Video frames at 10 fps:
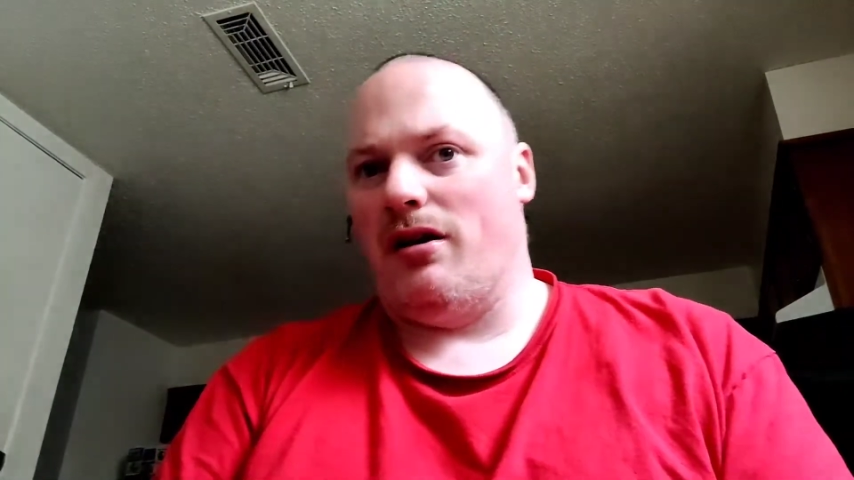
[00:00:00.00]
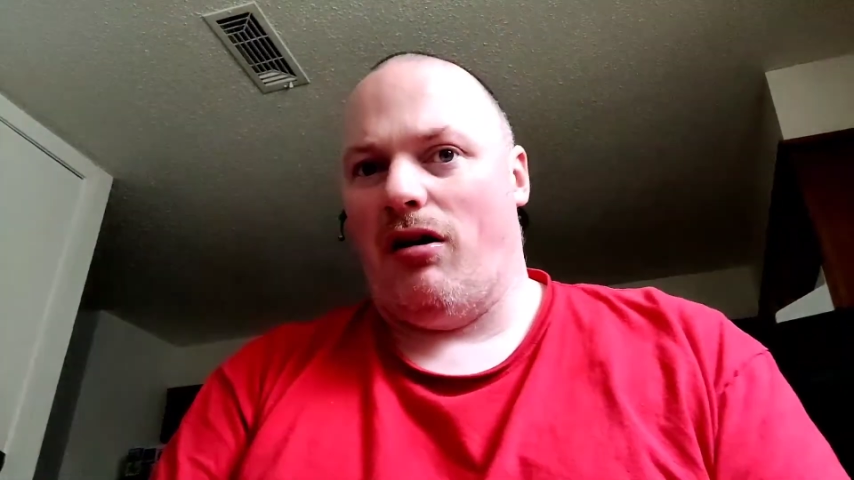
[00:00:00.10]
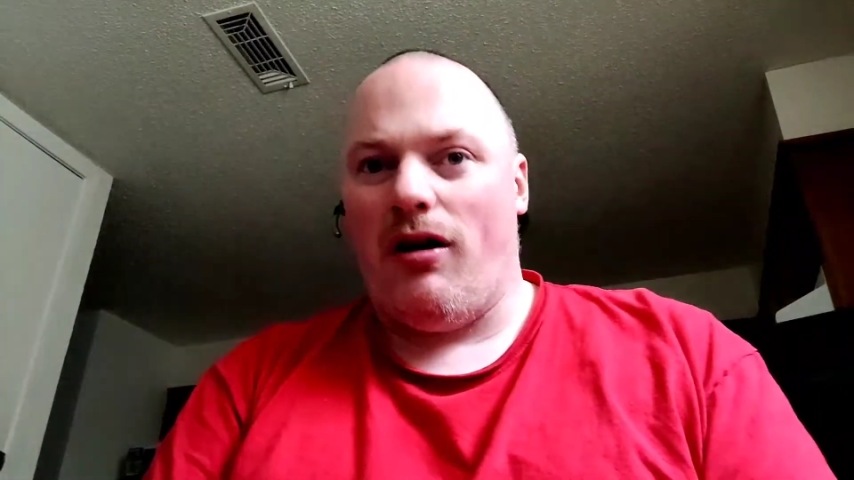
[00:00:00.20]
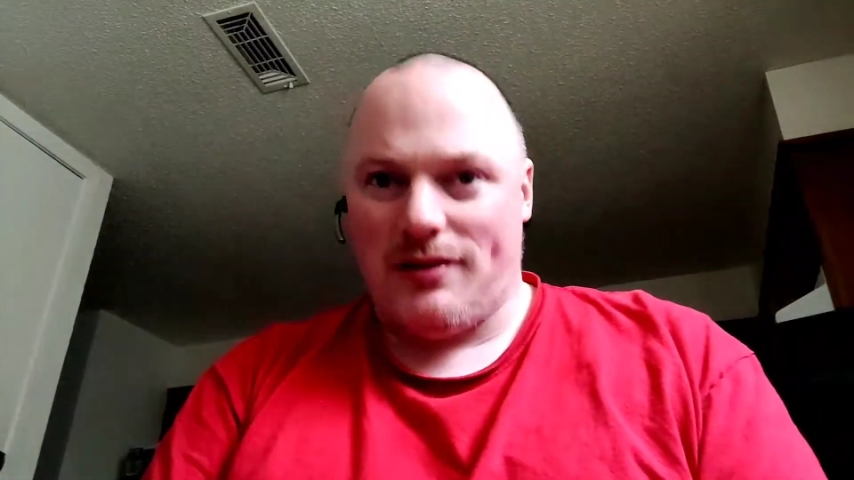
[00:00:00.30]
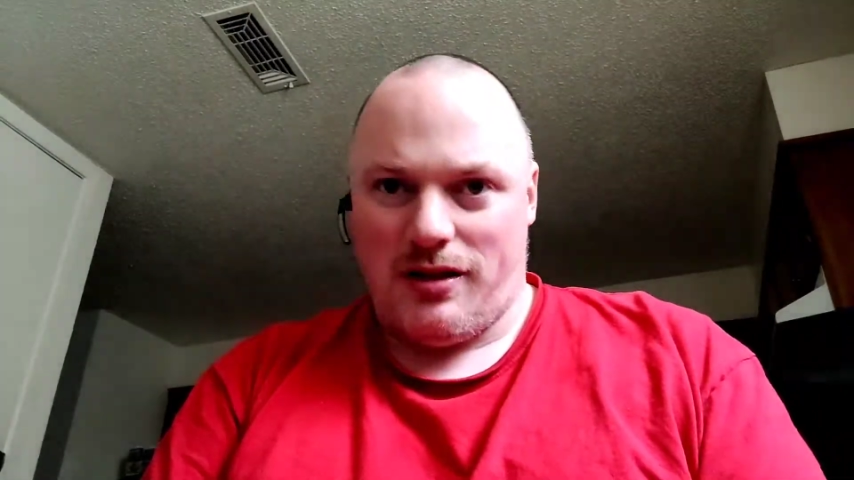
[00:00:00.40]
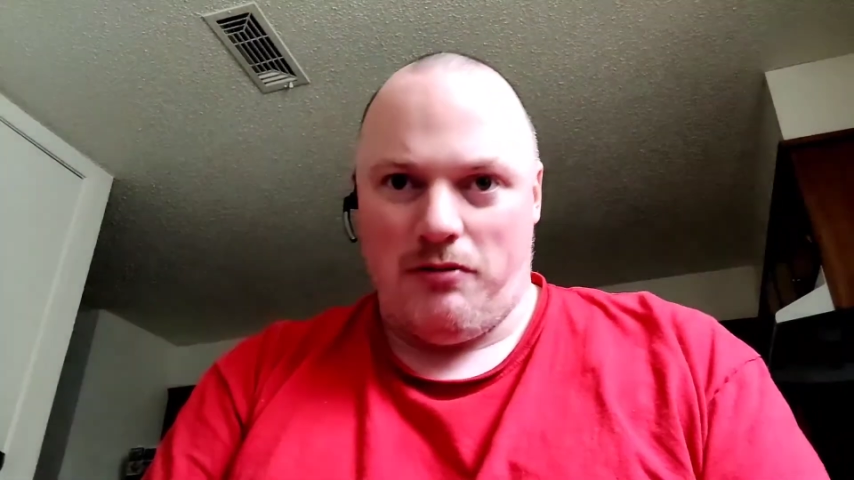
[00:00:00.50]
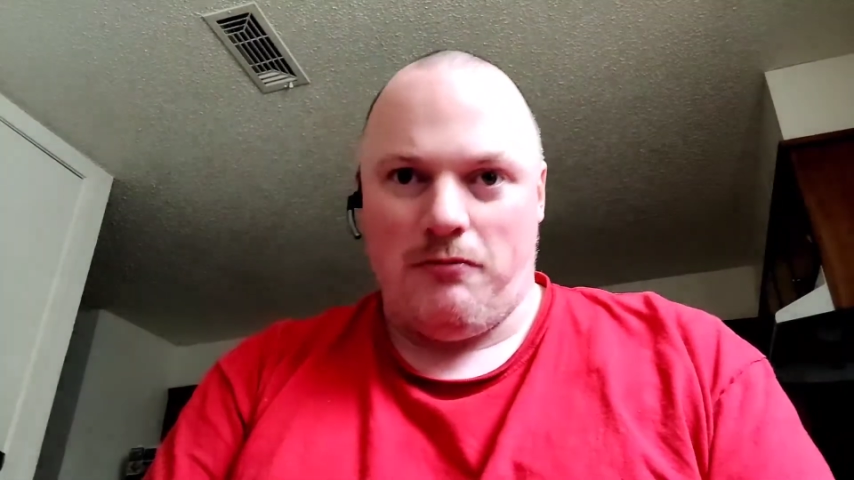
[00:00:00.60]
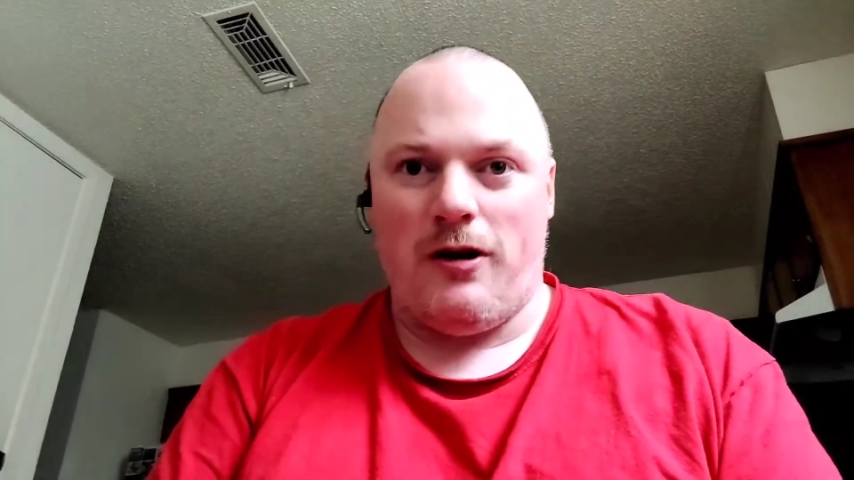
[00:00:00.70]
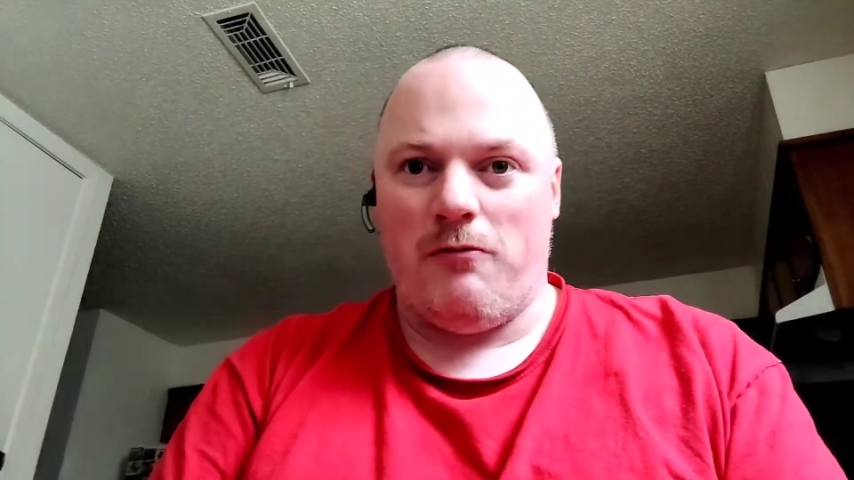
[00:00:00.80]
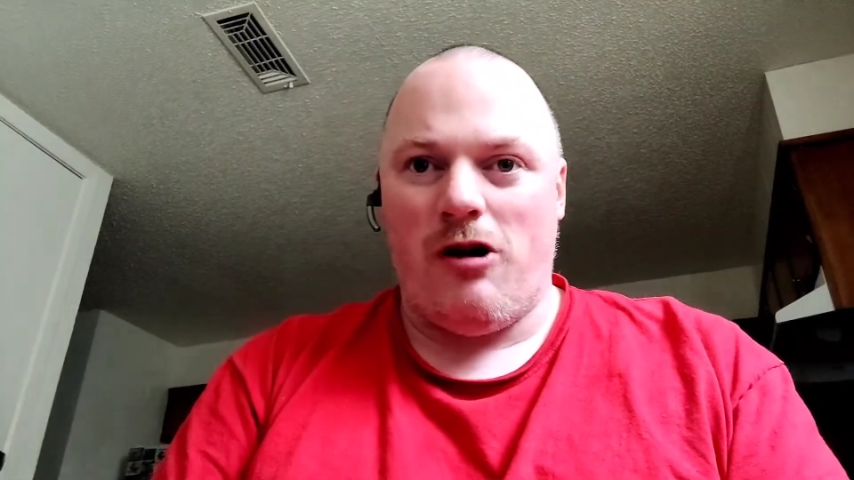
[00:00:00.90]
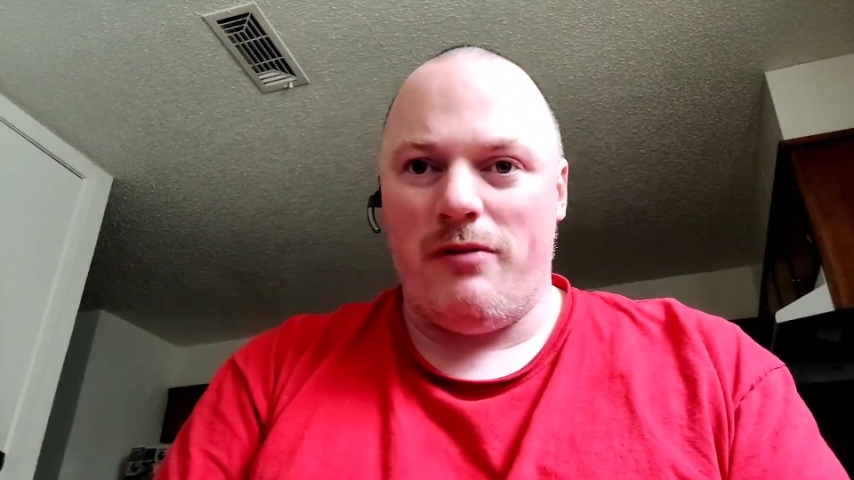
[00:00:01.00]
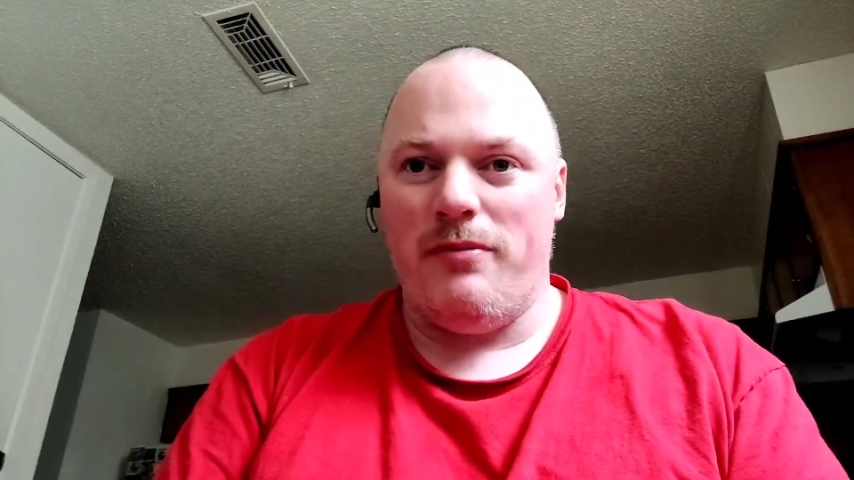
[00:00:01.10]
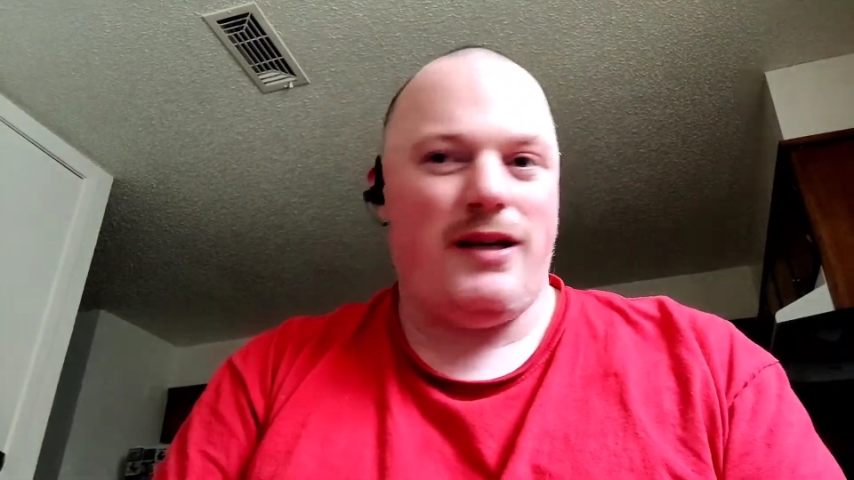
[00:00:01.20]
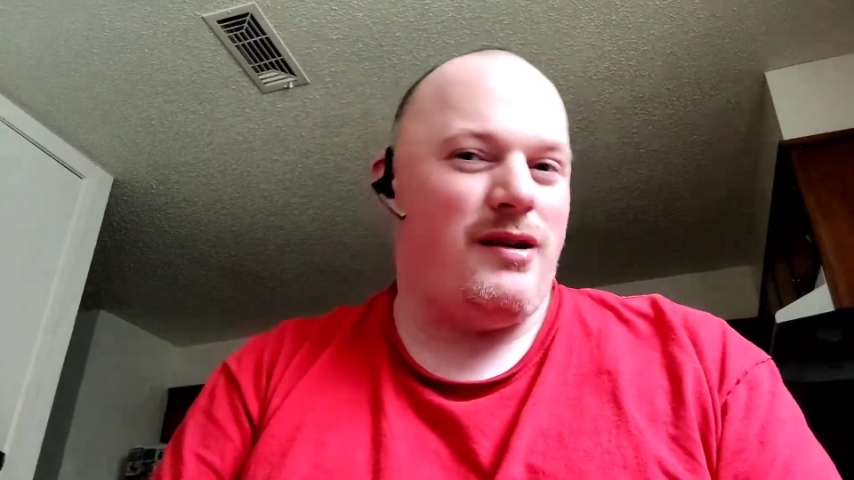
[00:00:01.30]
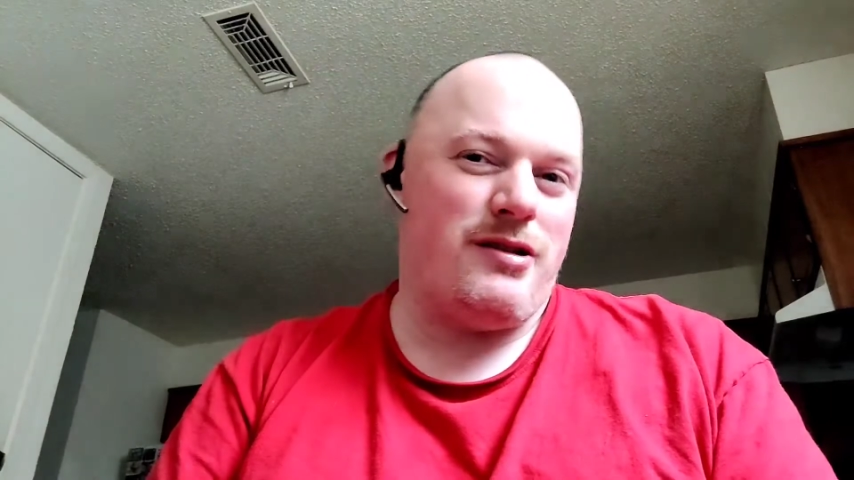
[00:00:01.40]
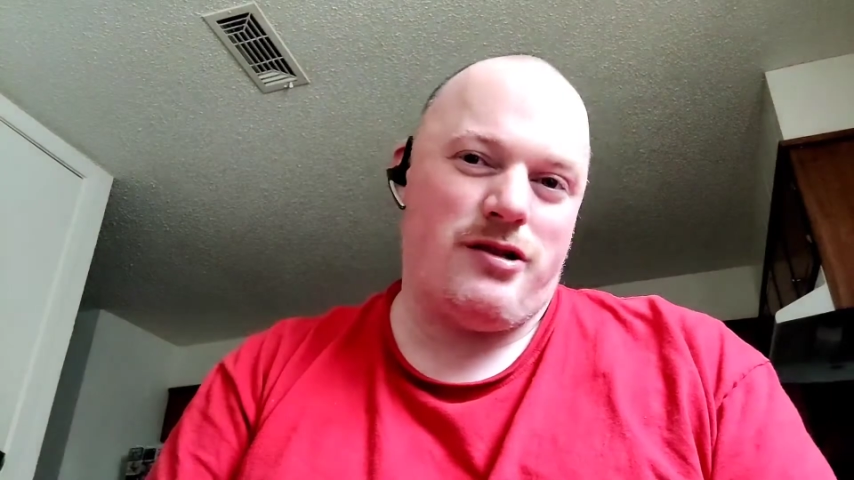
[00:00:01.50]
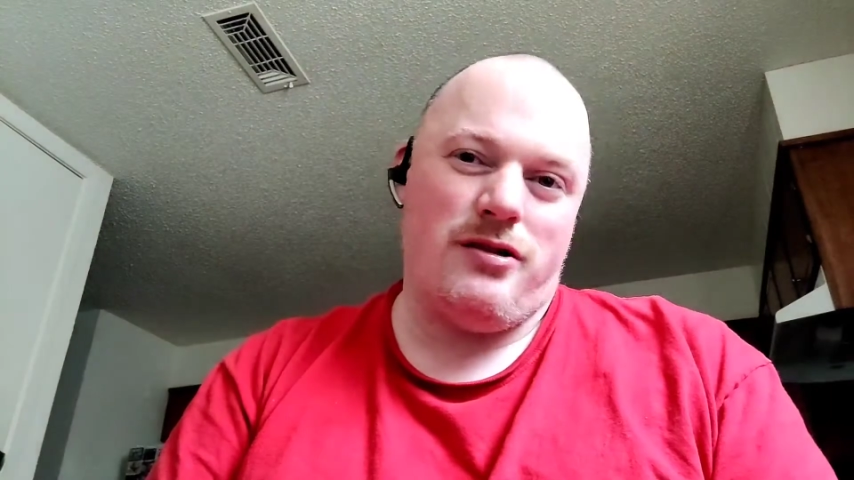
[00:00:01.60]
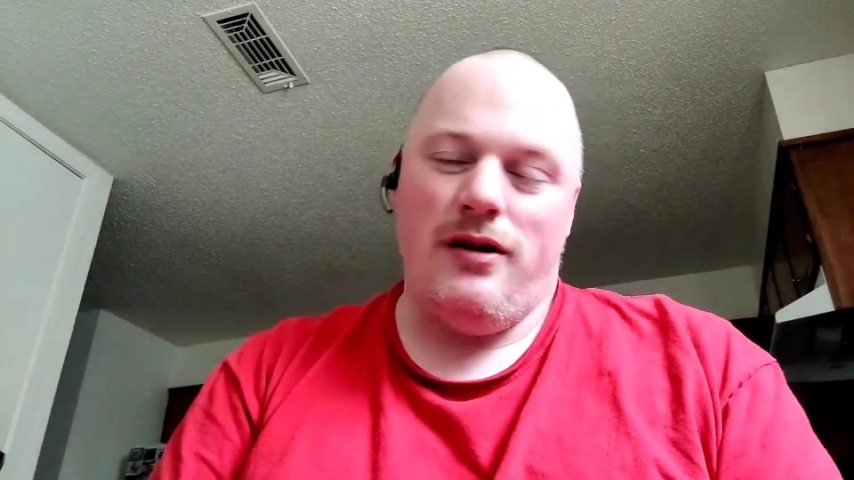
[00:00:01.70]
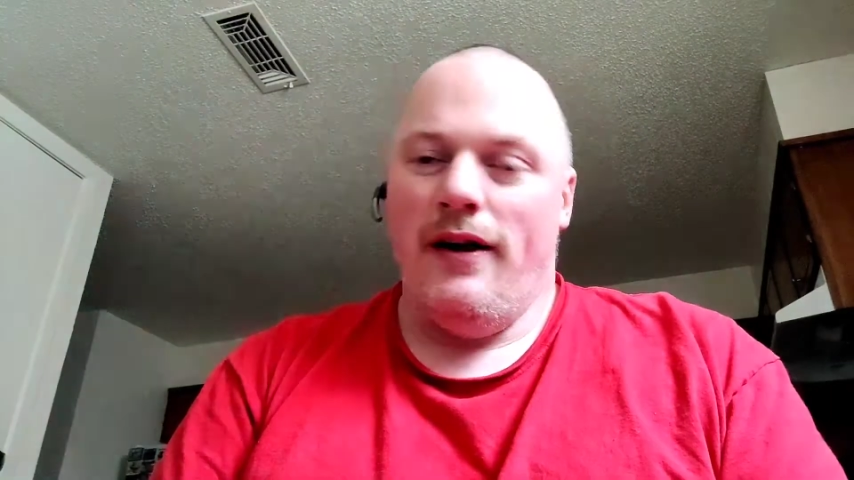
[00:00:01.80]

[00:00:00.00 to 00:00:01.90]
call 211, because